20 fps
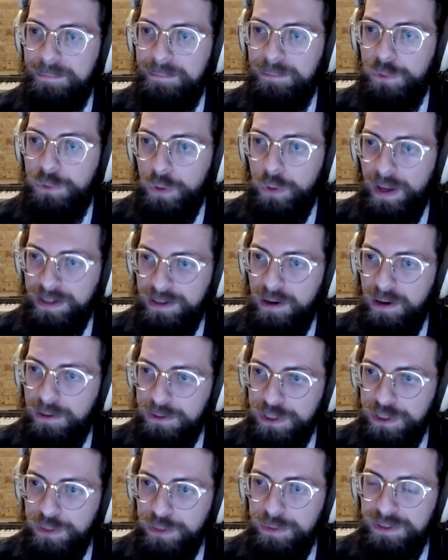
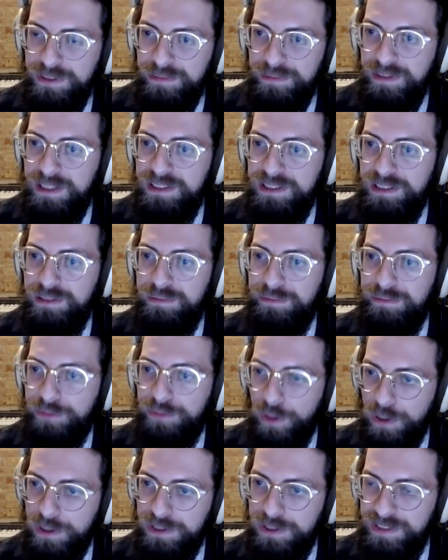technology was invented
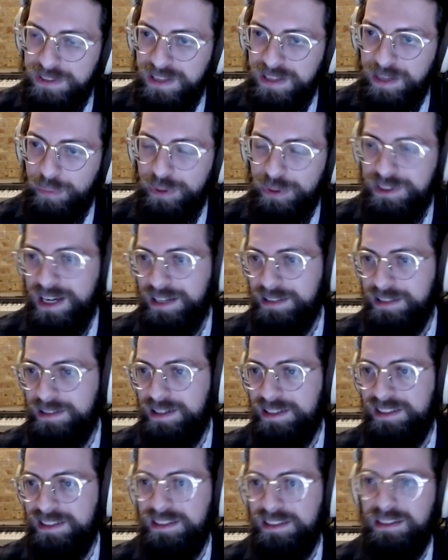first, and that protected
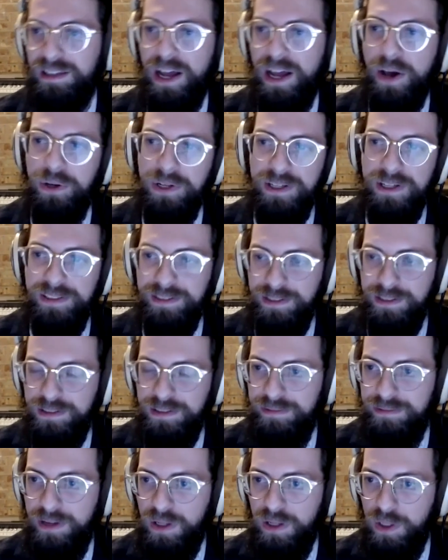us and allowed us to
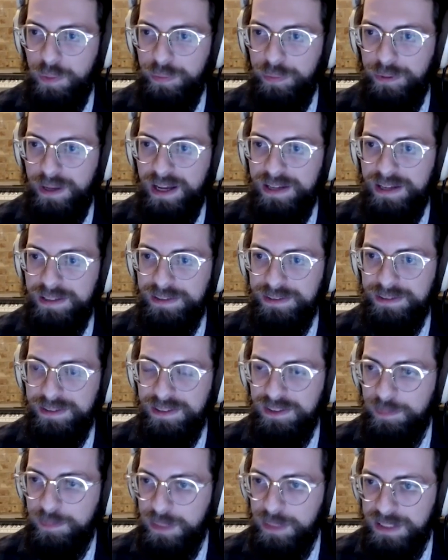develop as a
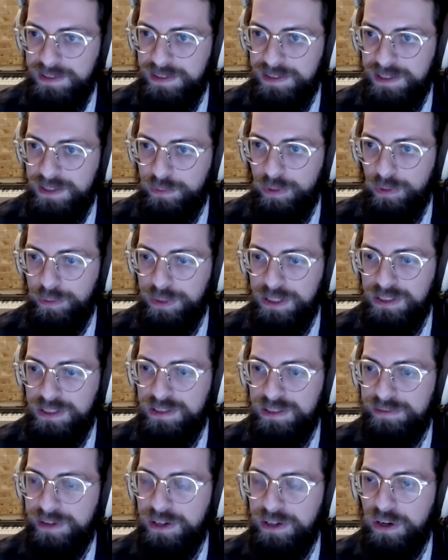species where we could
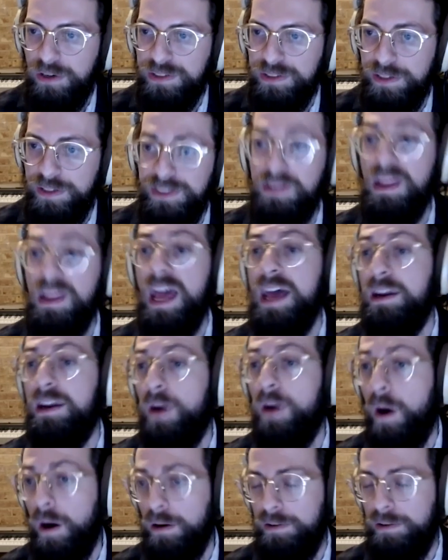defend ourselves. And then
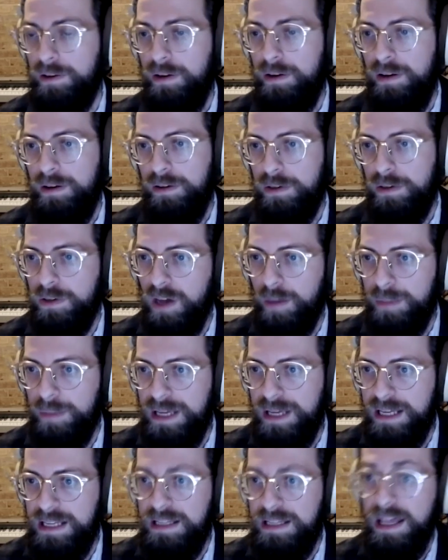art could come
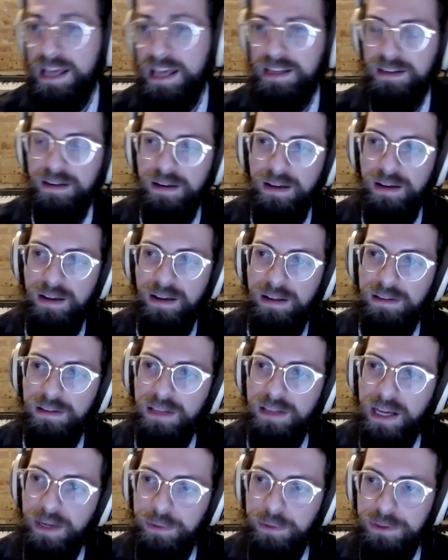in, and then
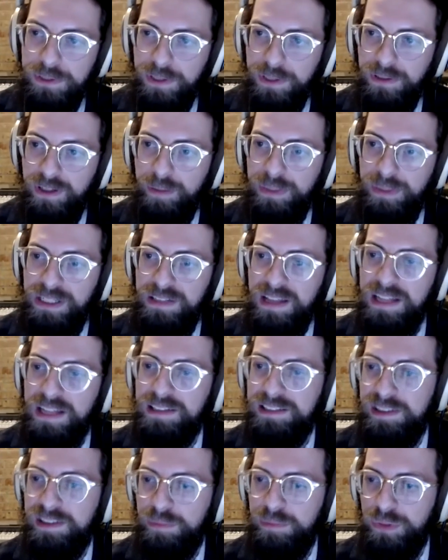language could come in, and then
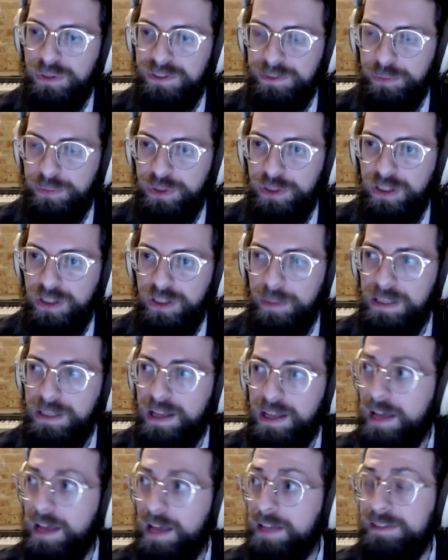symbolism could come in.
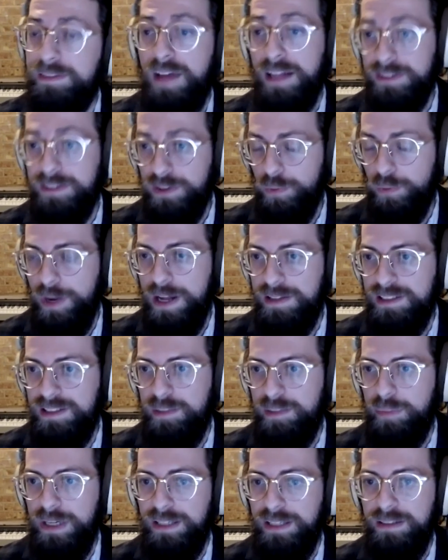That's the way it's
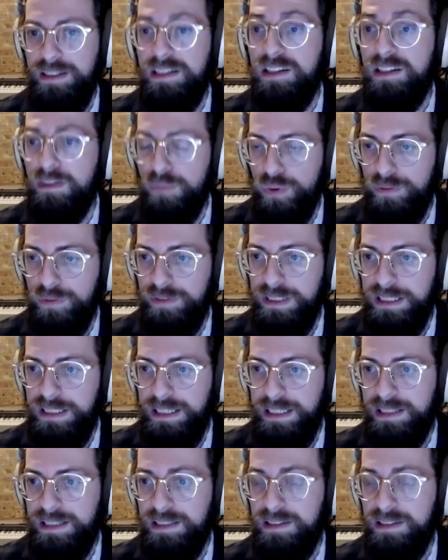depicted in the movie and